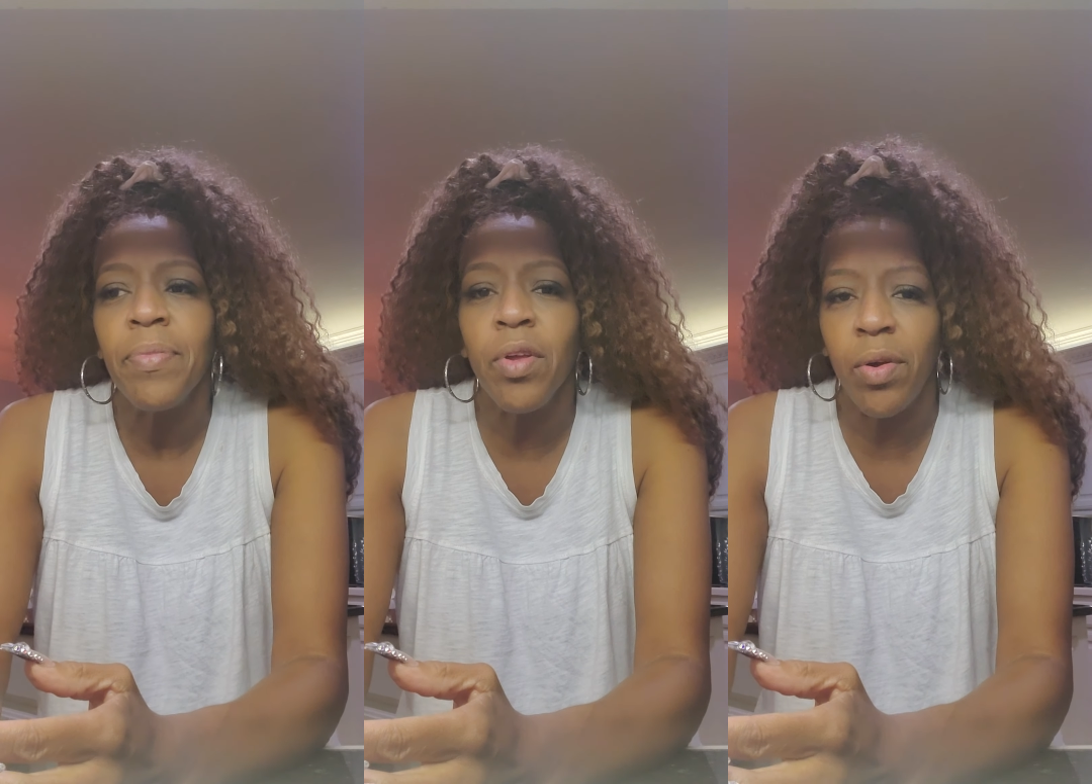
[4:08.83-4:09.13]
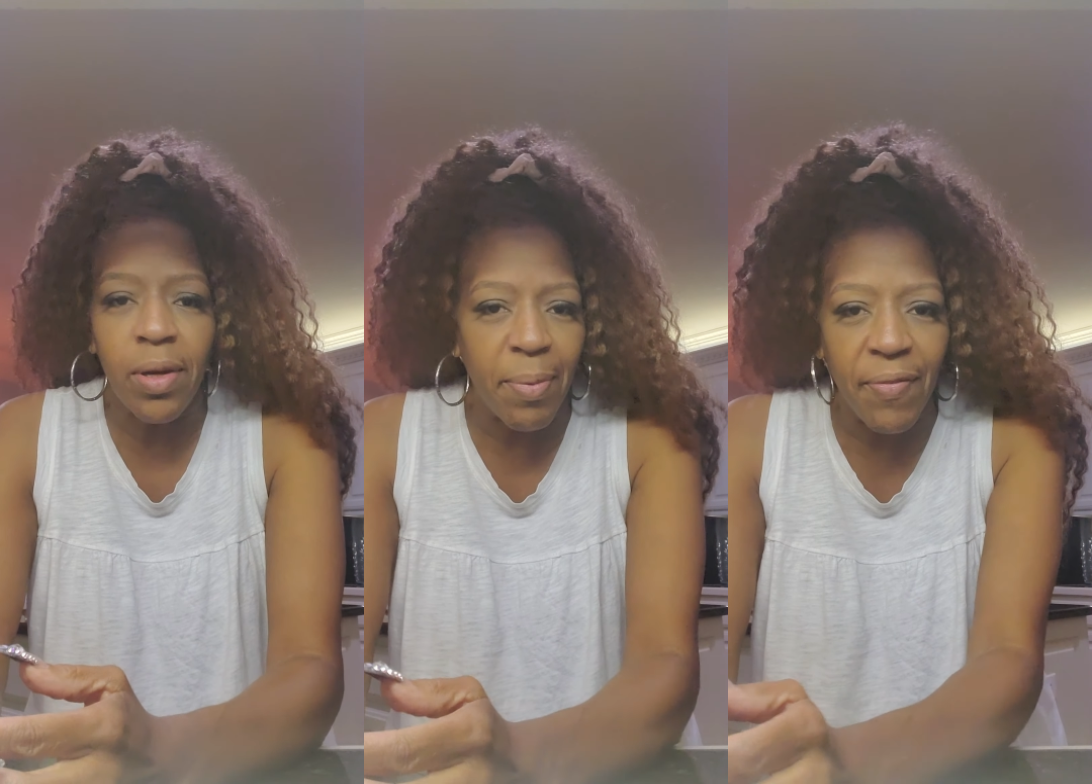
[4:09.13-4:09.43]
they're
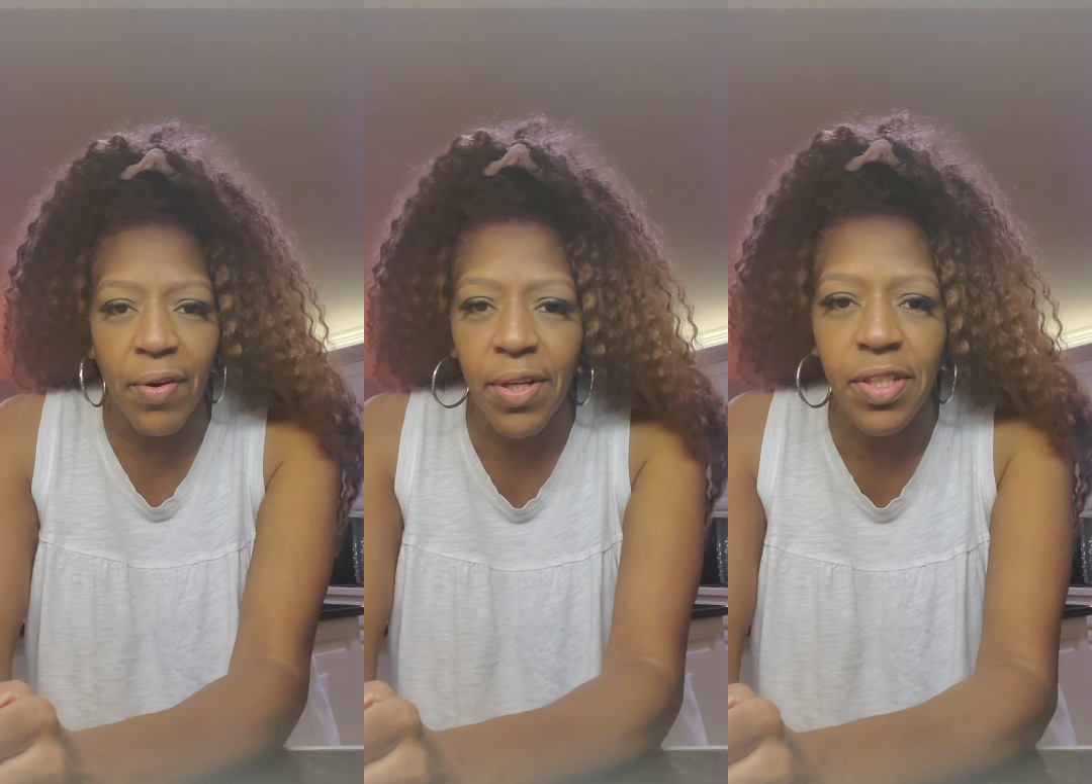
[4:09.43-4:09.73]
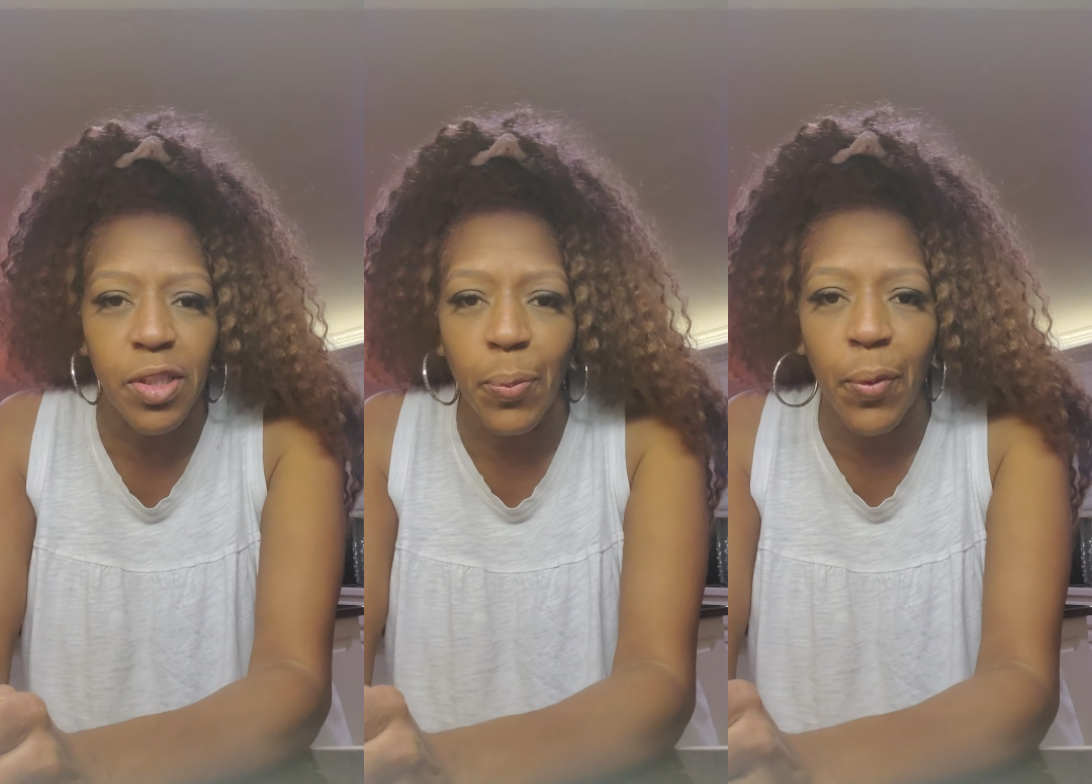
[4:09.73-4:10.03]
going to be very
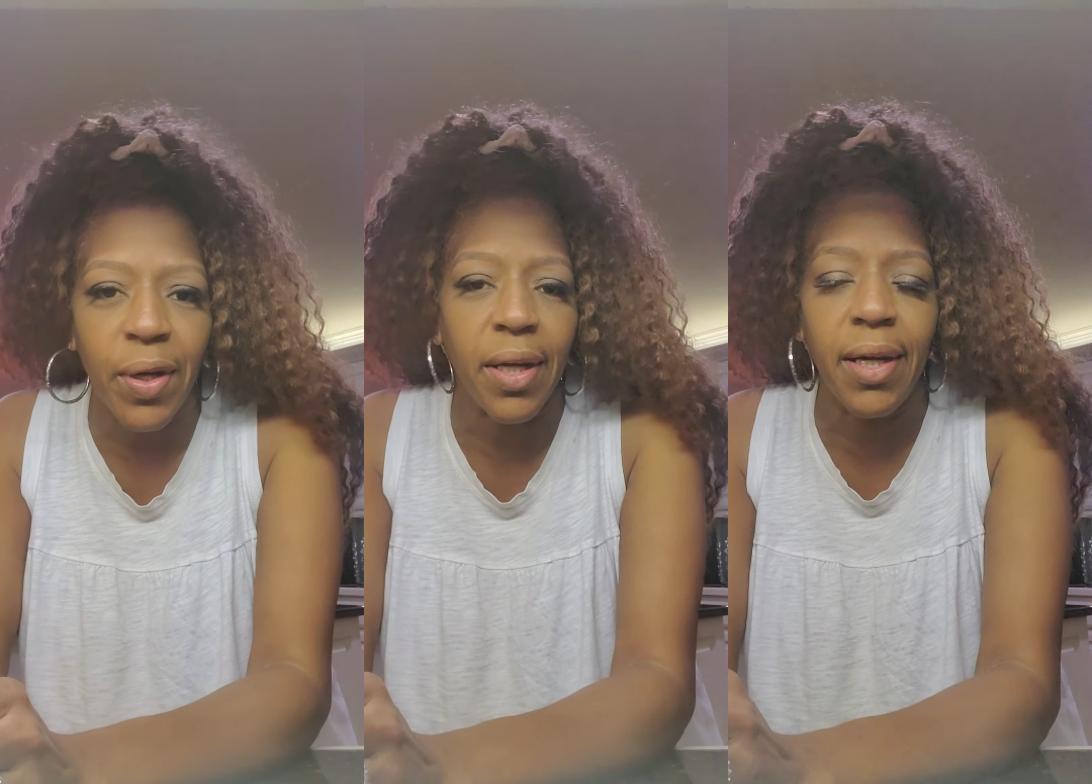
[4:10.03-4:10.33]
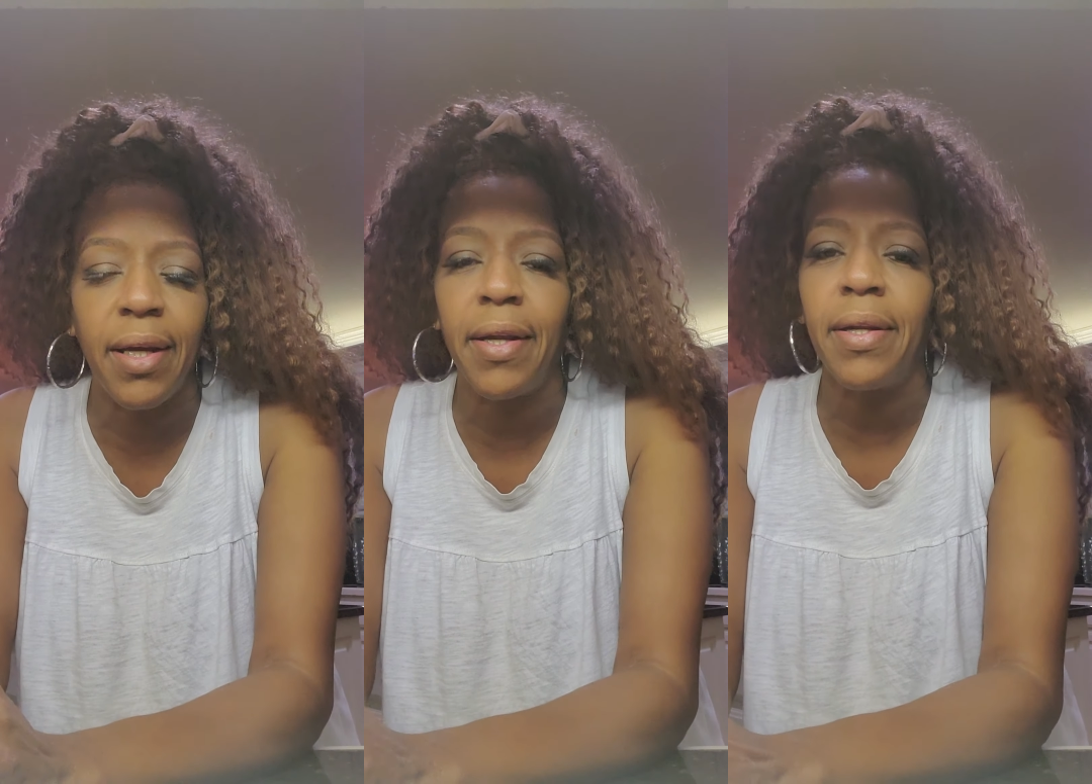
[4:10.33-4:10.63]

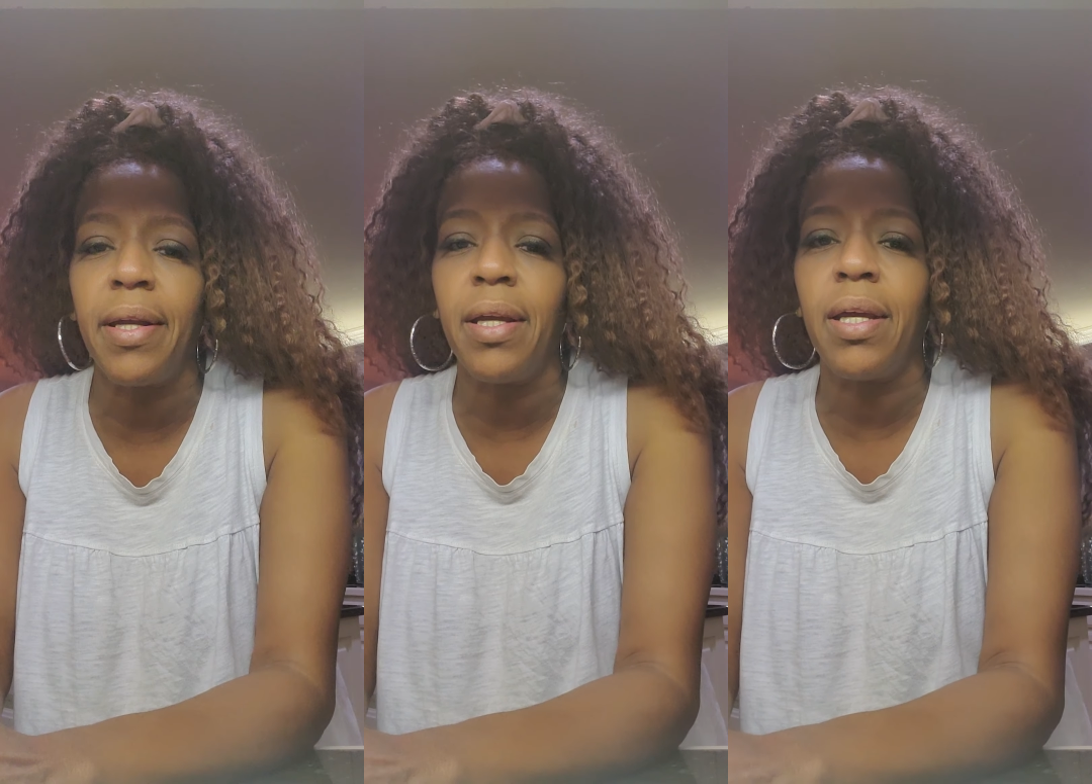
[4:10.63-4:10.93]
disappointed in